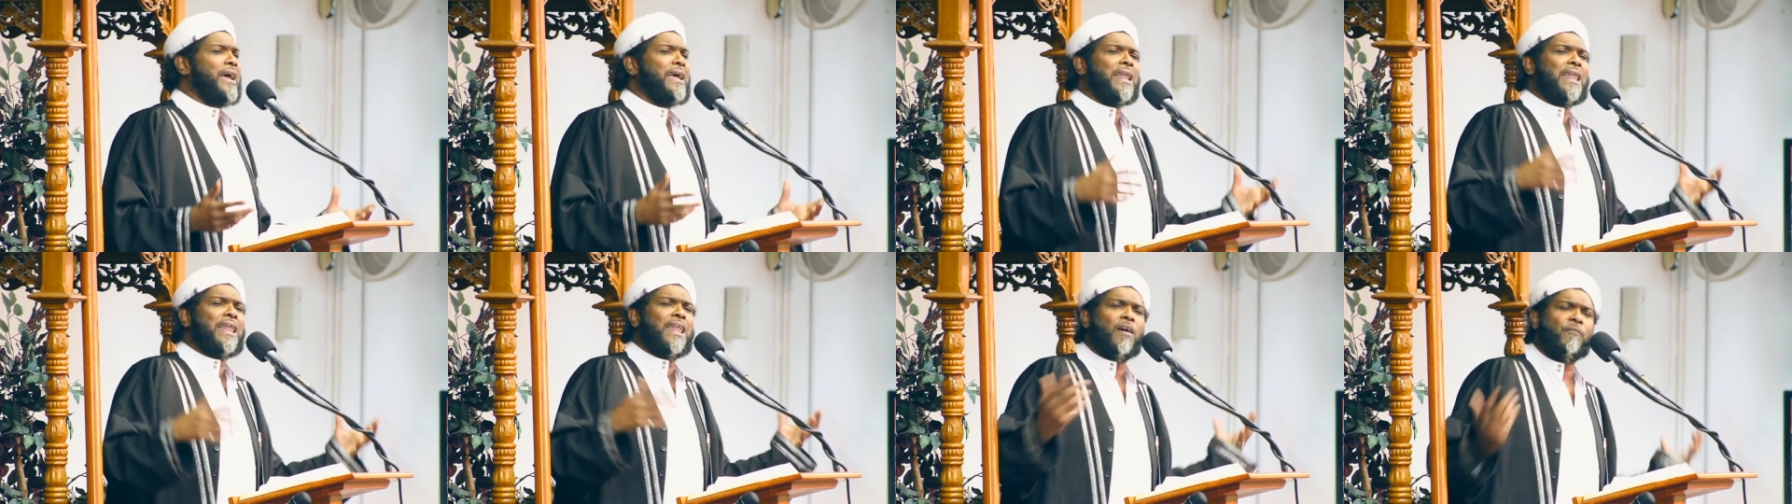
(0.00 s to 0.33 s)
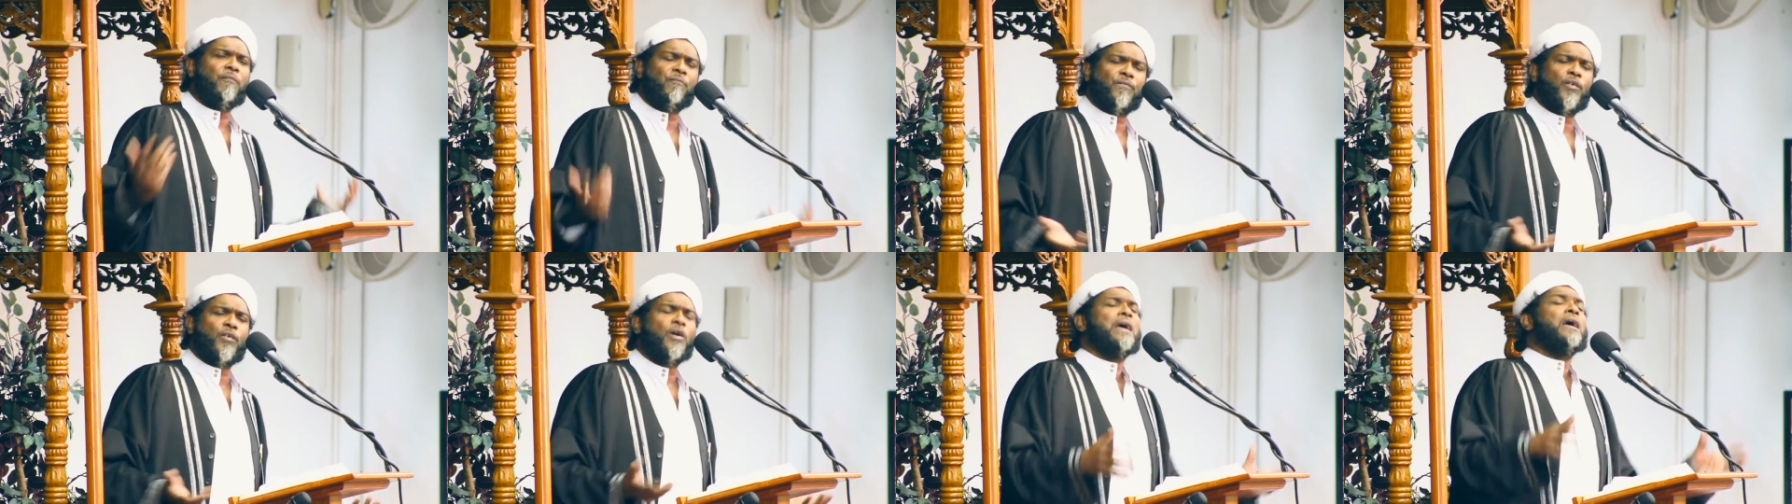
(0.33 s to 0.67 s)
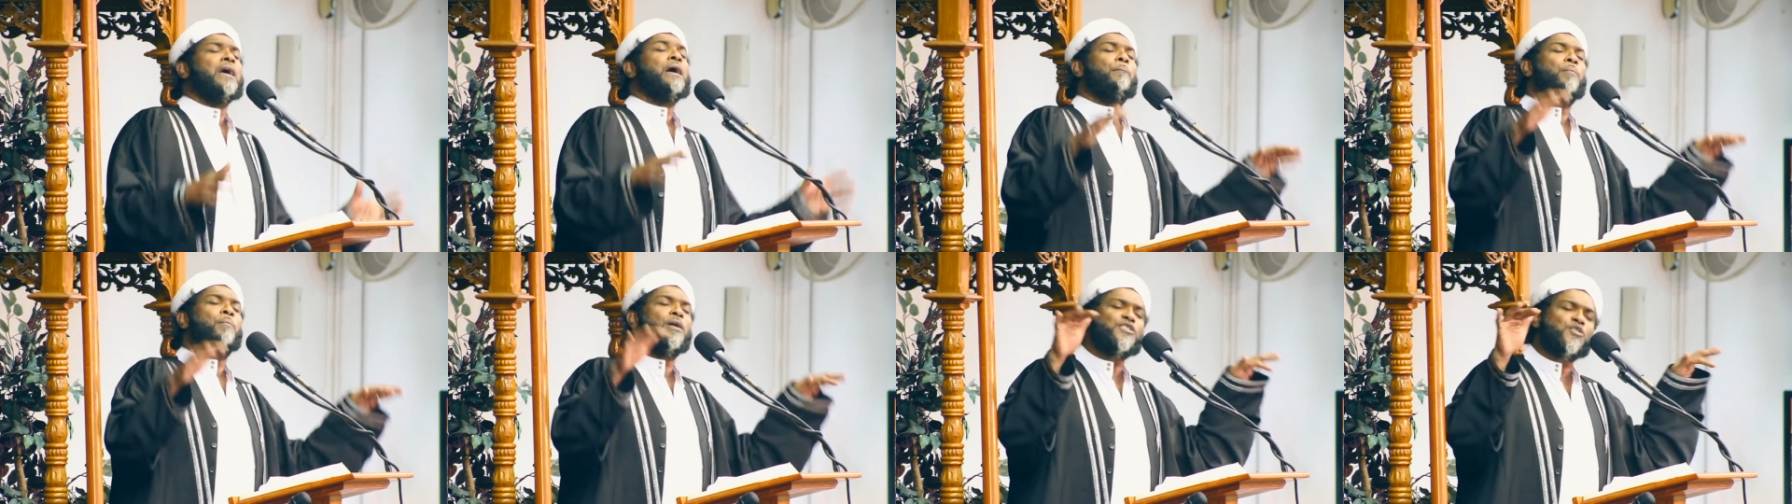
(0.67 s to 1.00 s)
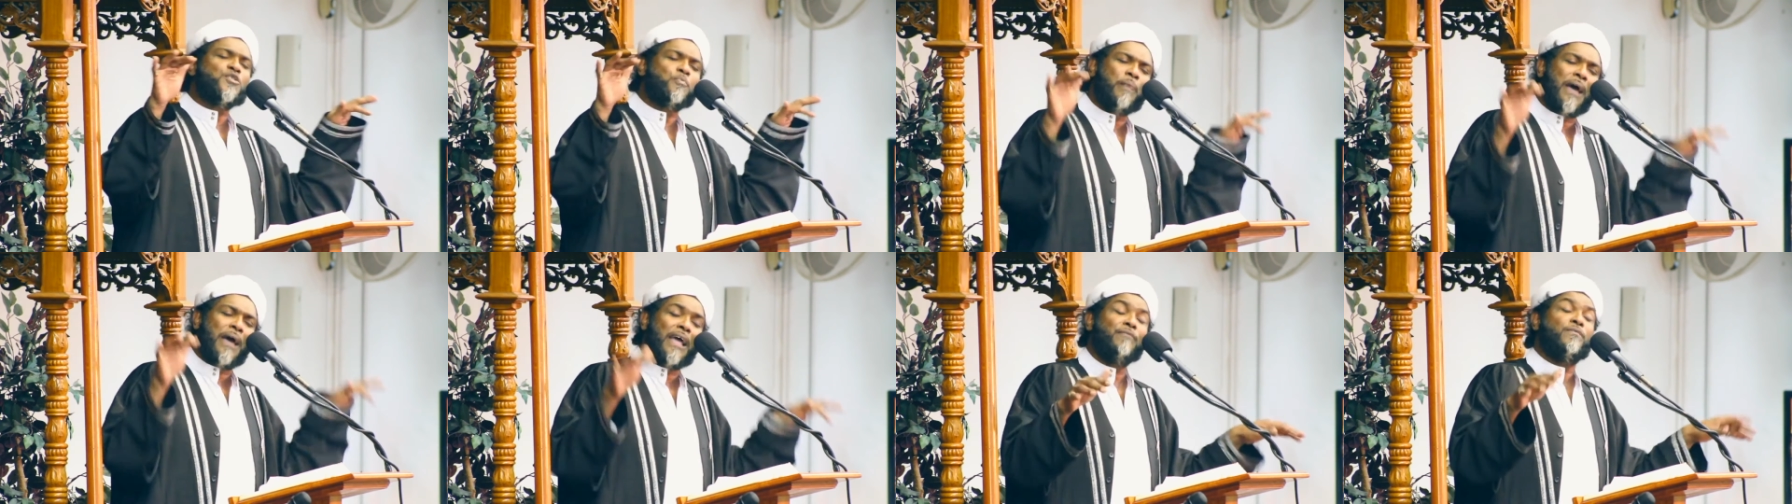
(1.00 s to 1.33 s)
I love
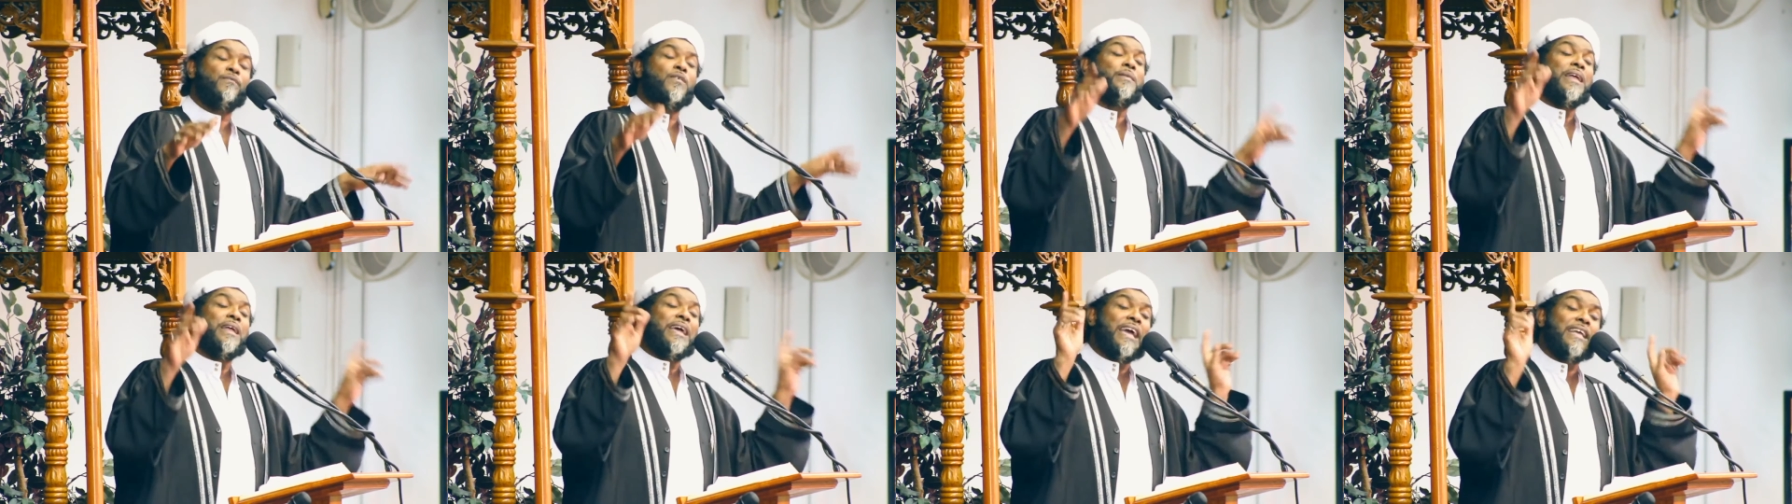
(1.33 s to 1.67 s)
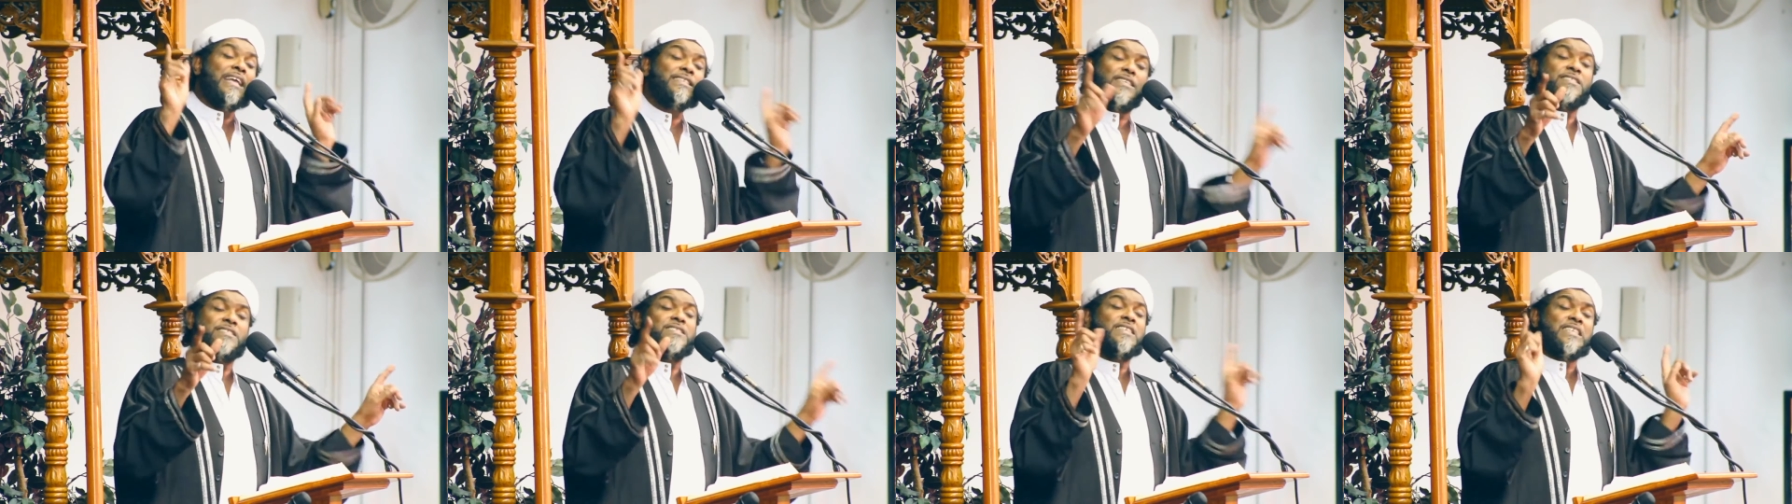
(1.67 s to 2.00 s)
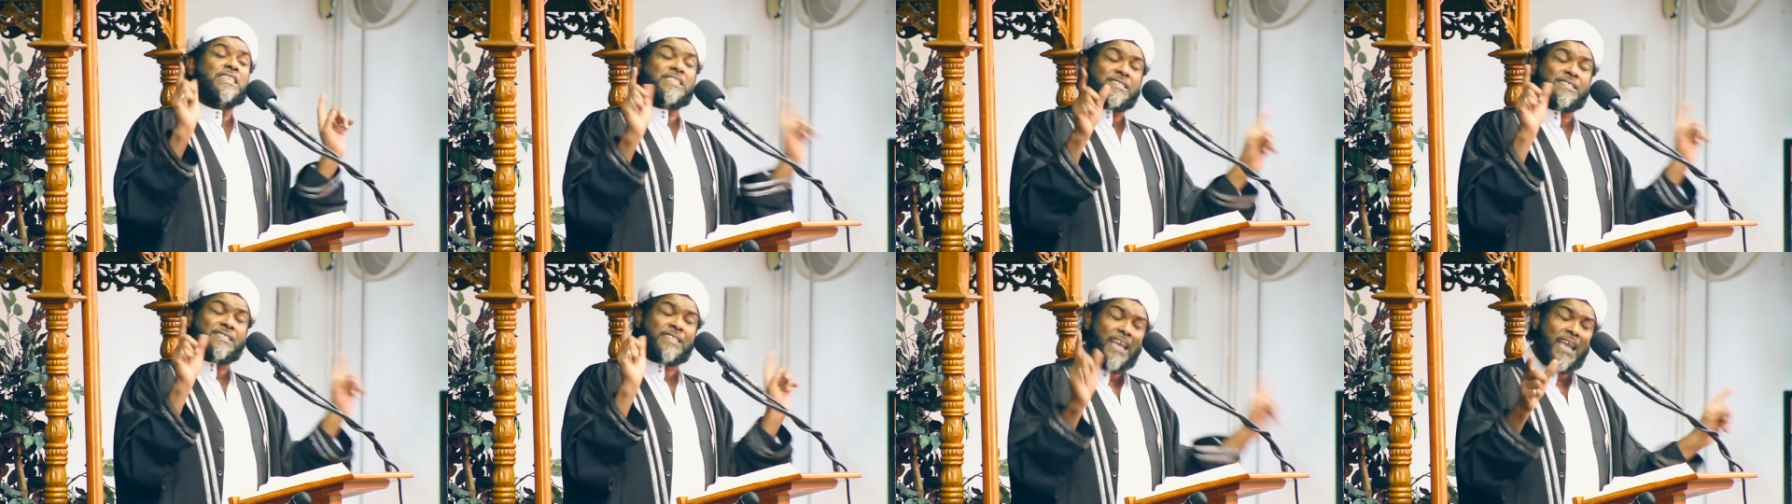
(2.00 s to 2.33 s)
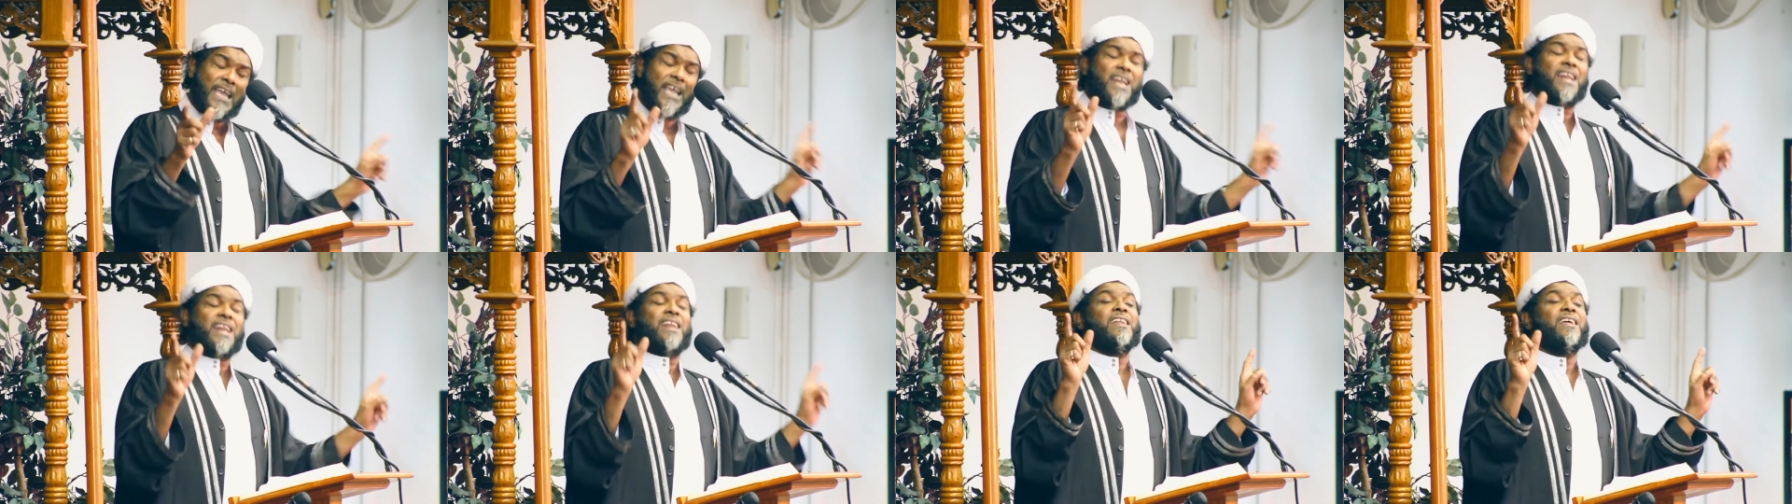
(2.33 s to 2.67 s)
bus pen from the age of
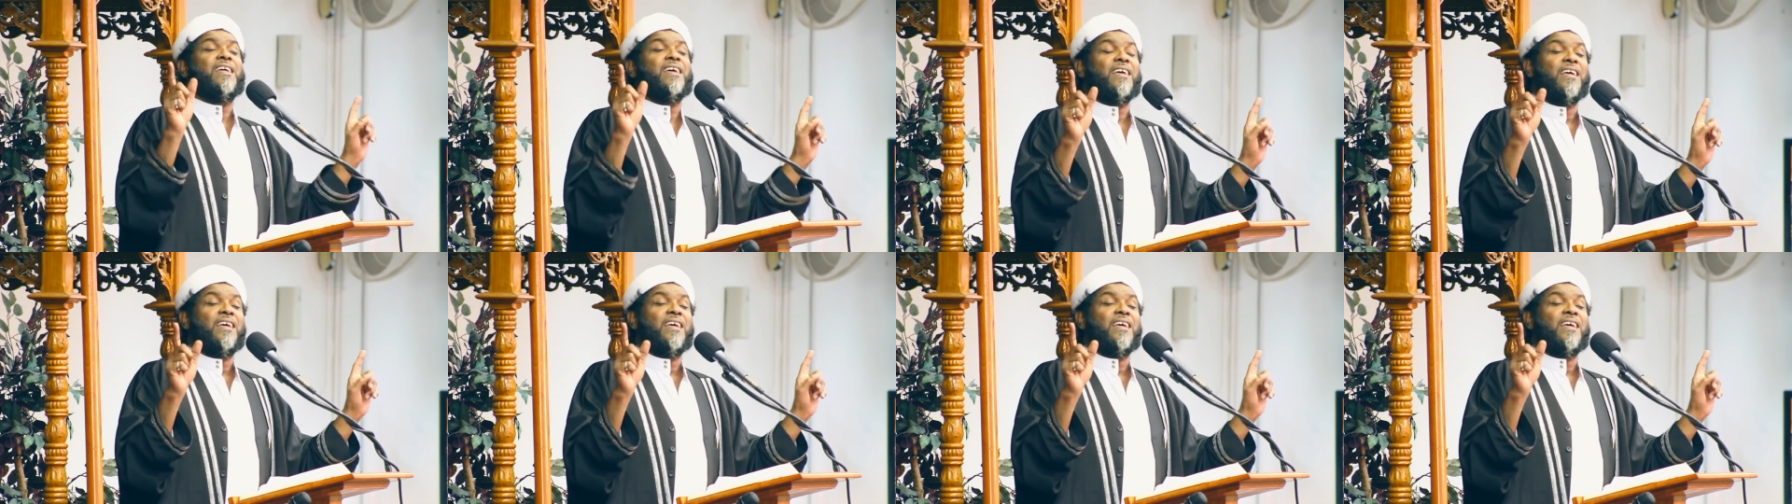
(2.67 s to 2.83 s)
16.